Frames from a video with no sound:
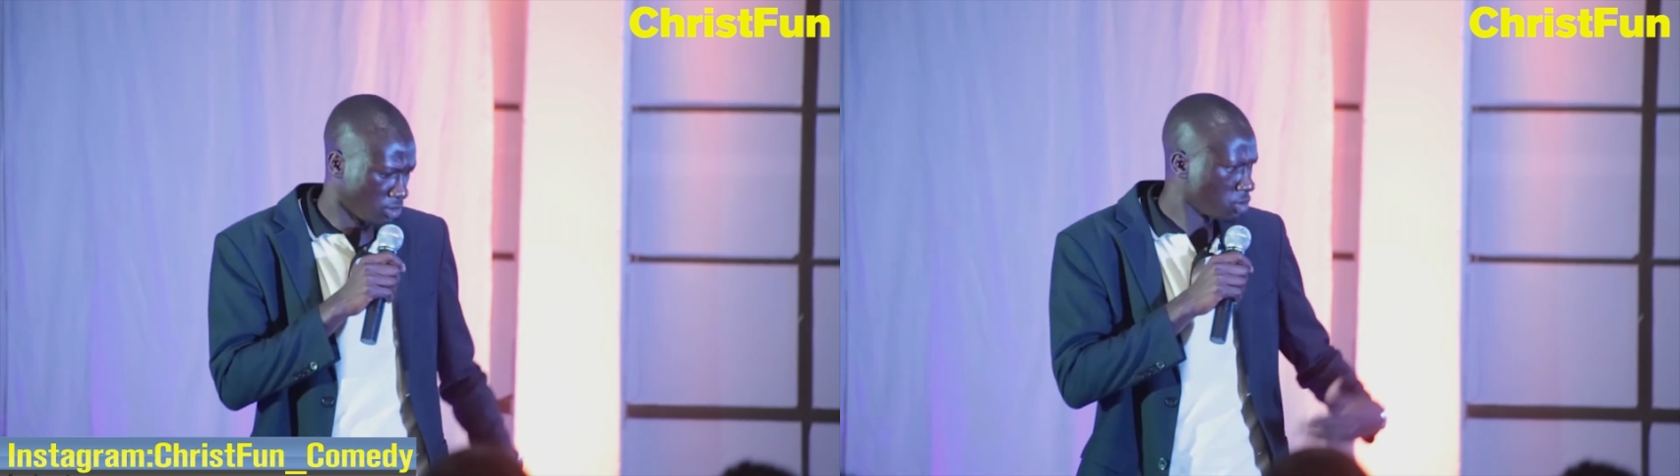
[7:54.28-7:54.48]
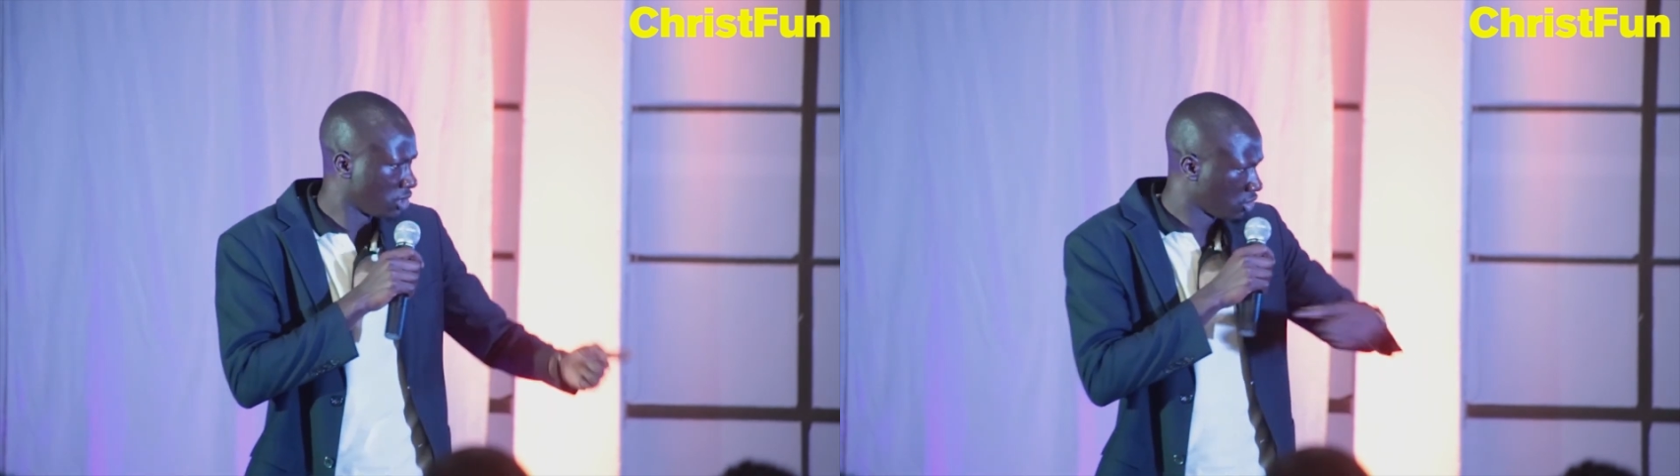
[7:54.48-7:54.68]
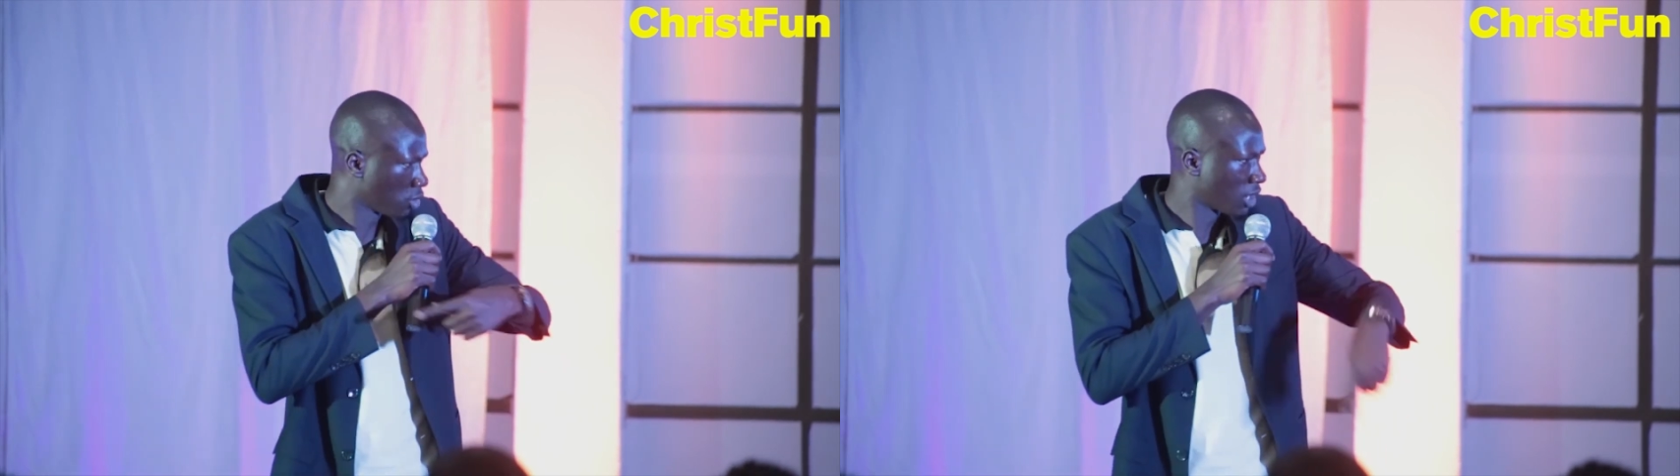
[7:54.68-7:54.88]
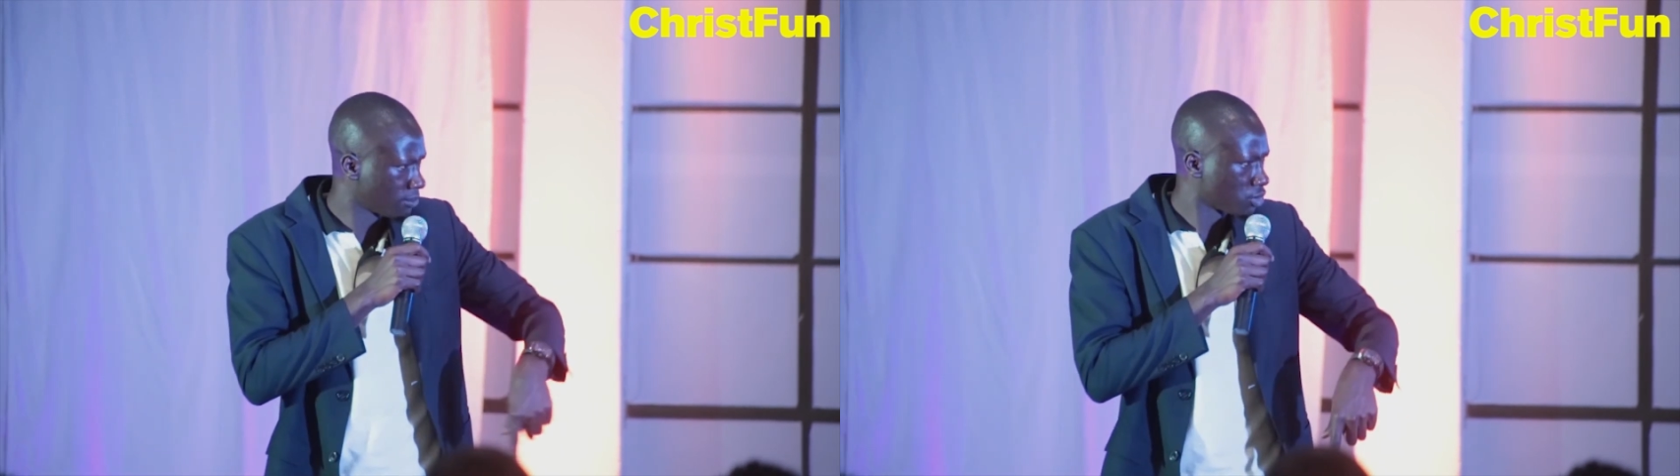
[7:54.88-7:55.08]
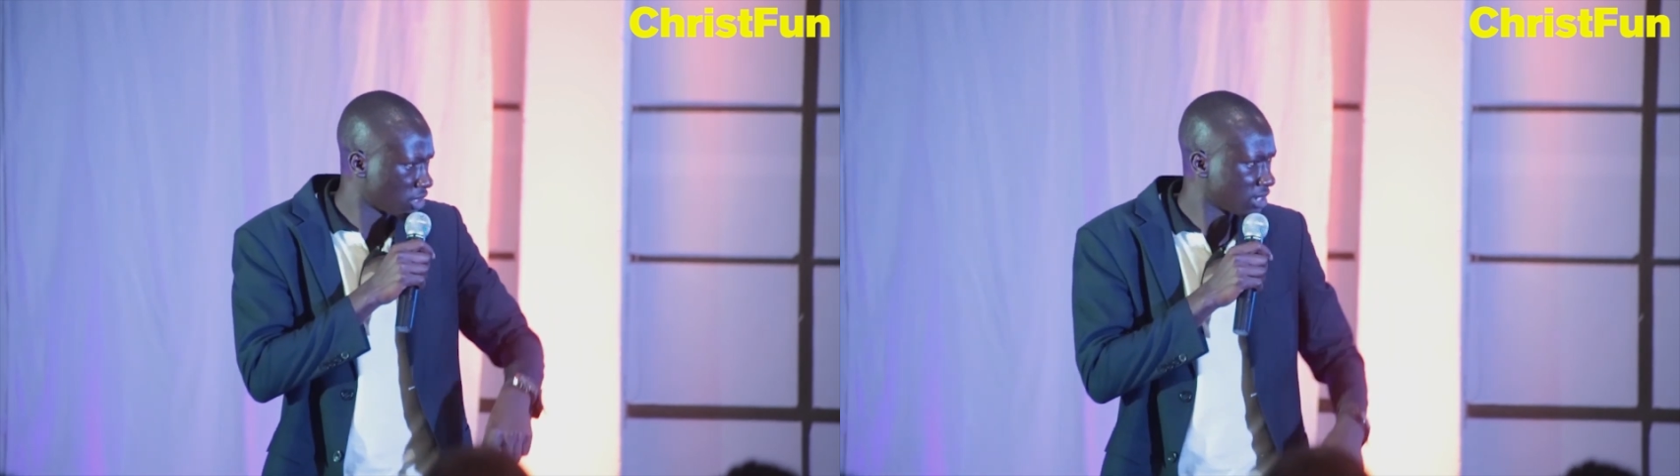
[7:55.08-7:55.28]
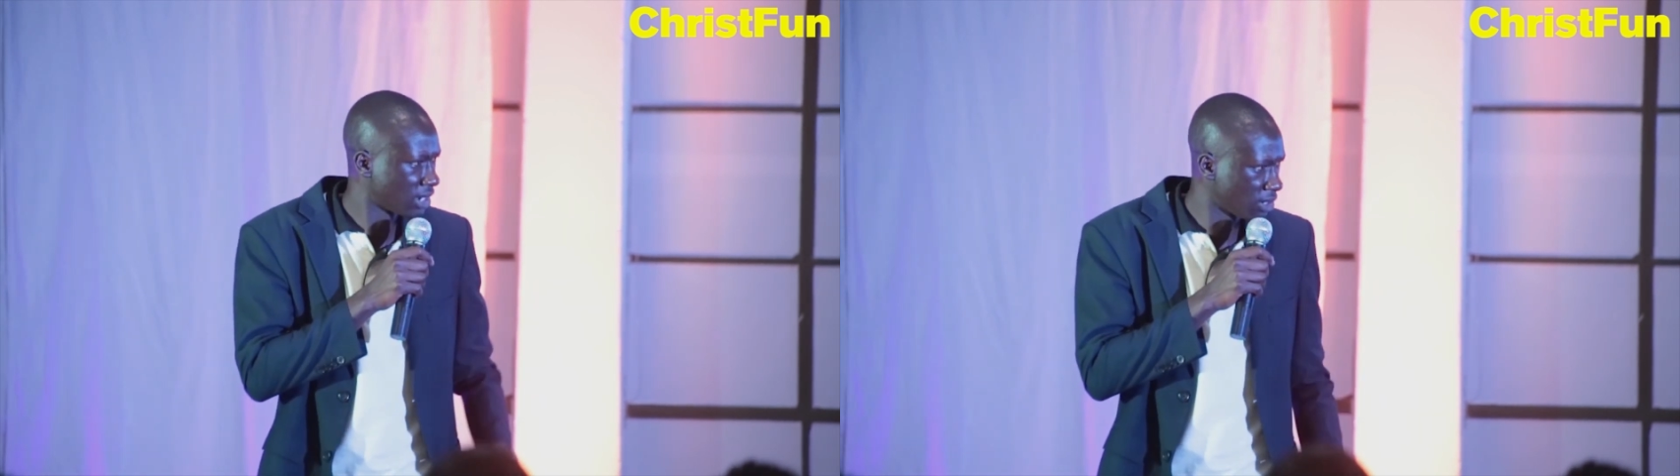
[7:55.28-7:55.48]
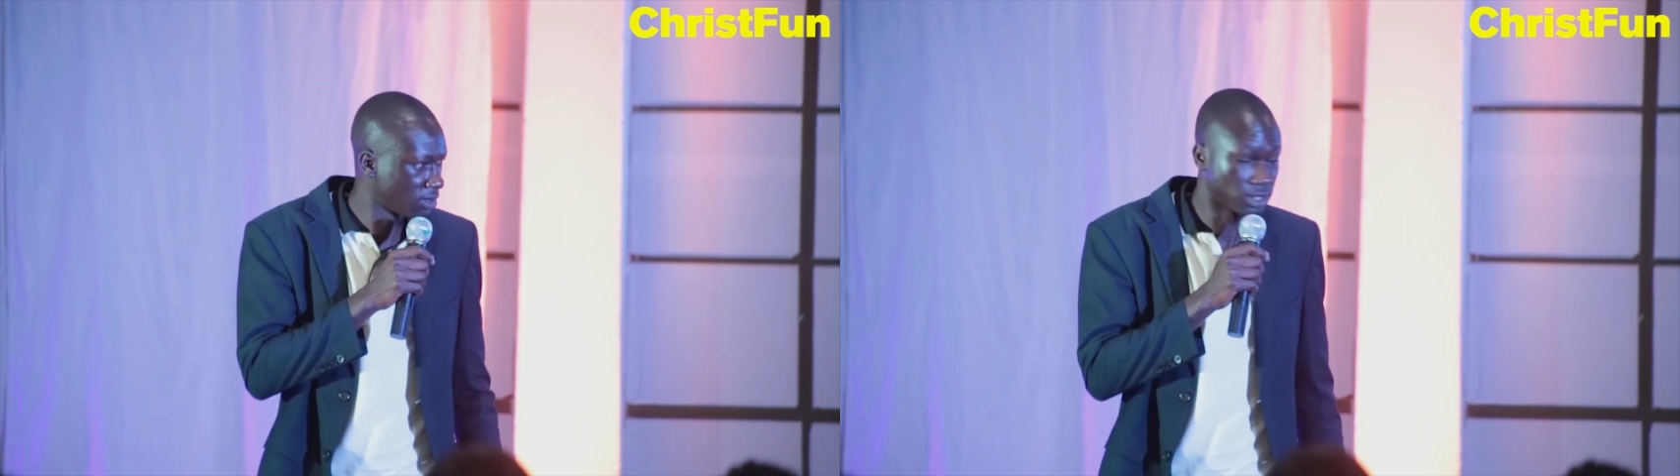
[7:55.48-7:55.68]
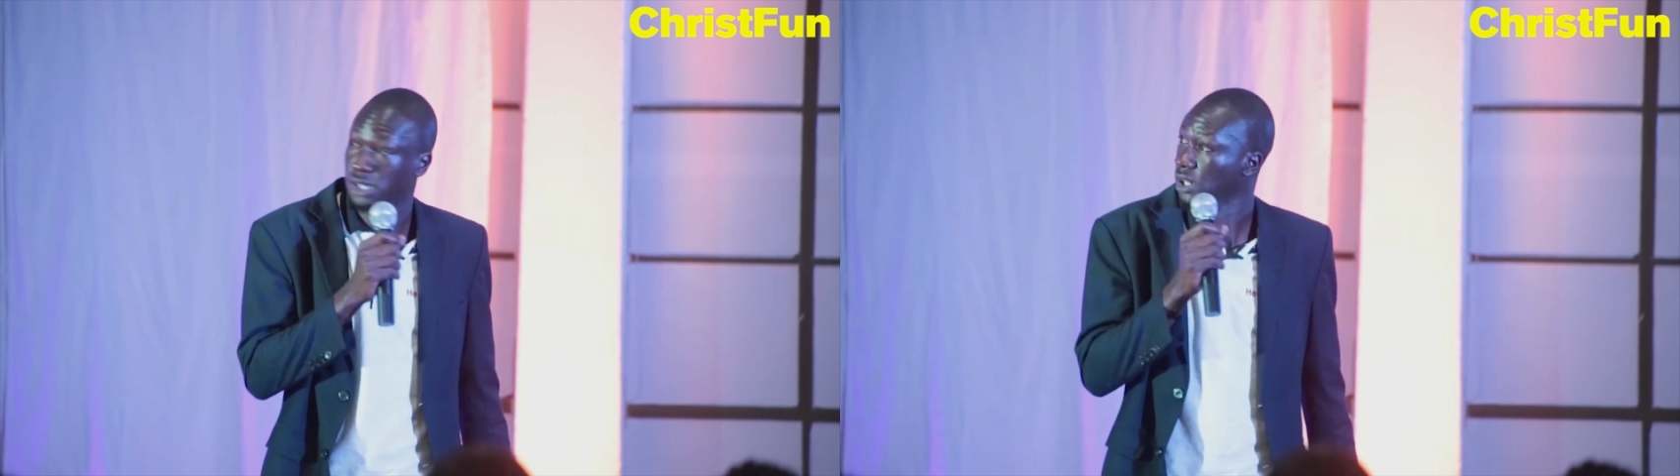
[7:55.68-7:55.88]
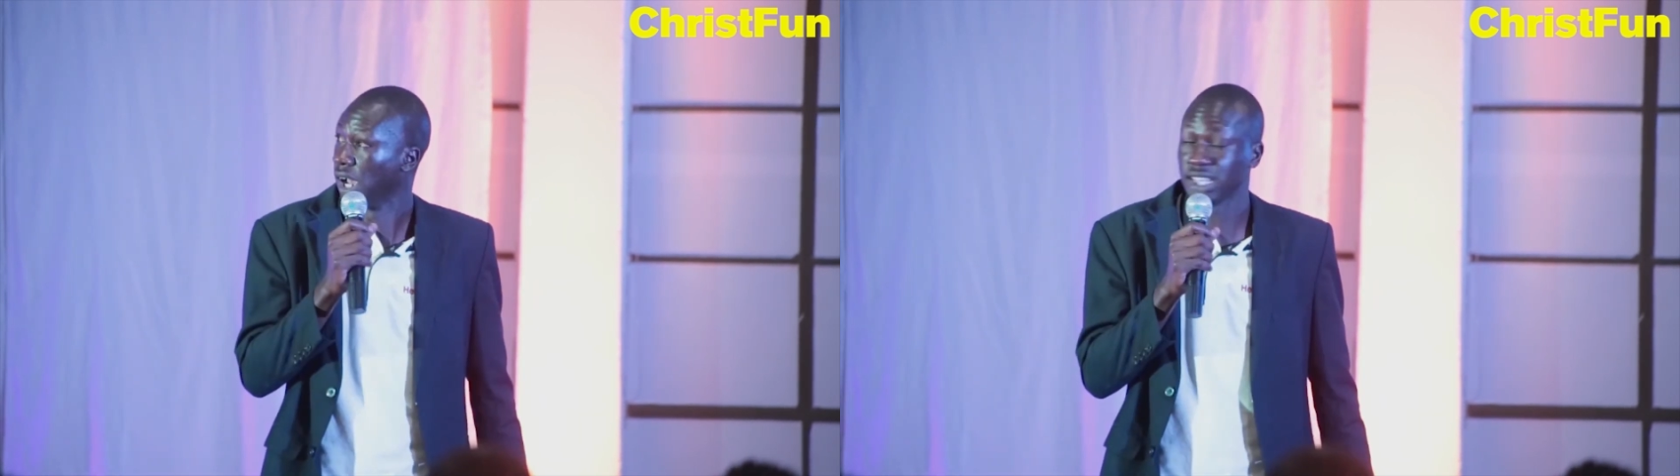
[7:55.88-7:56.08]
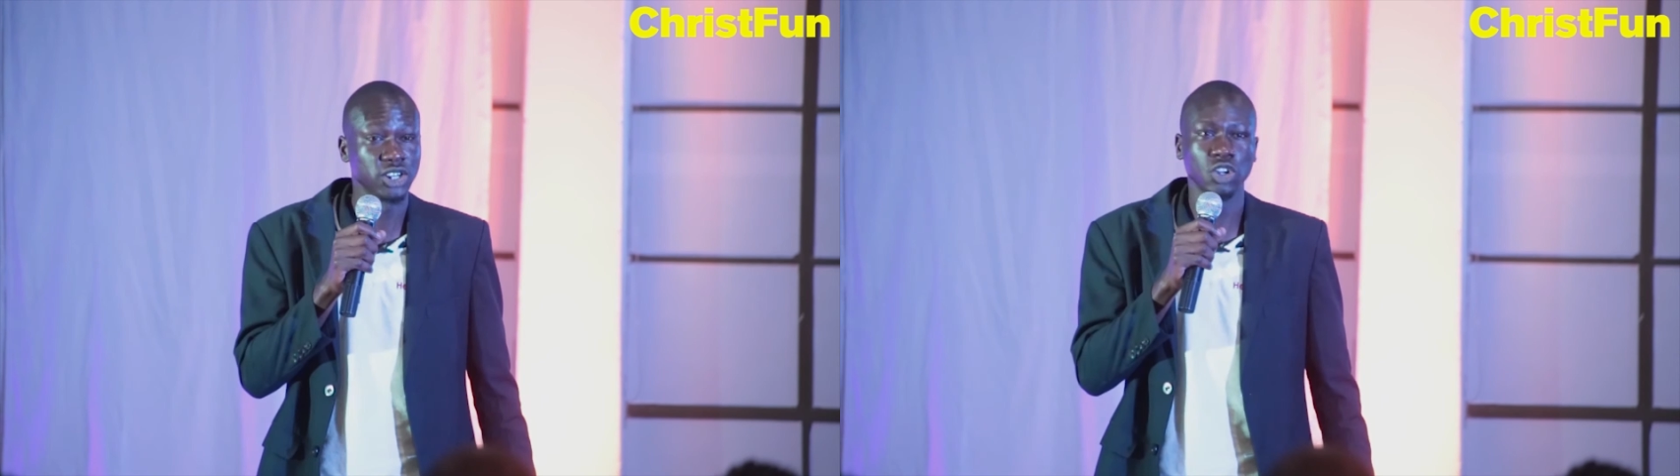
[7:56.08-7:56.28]
Did you come to church alone?
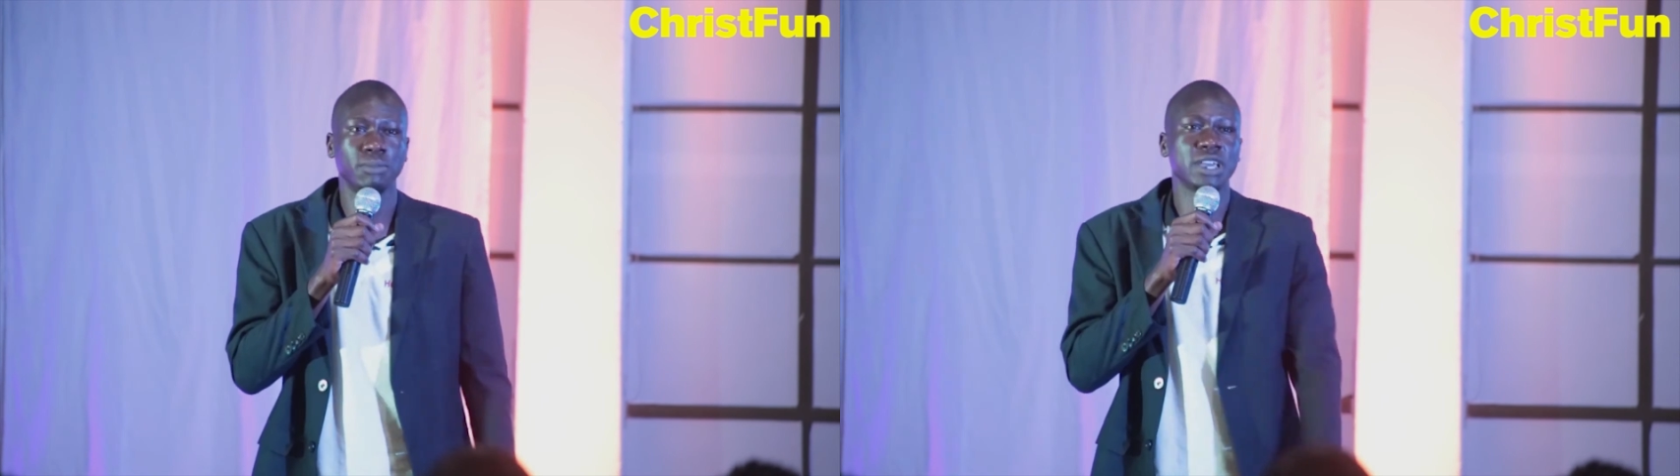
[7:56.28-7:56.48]
I don't know.